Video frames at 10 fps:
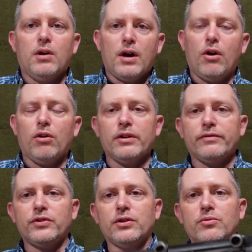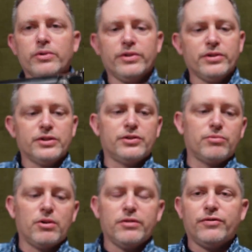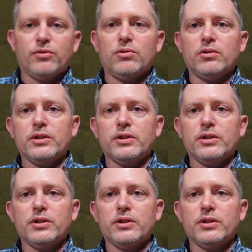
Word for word: all I've done with this rifle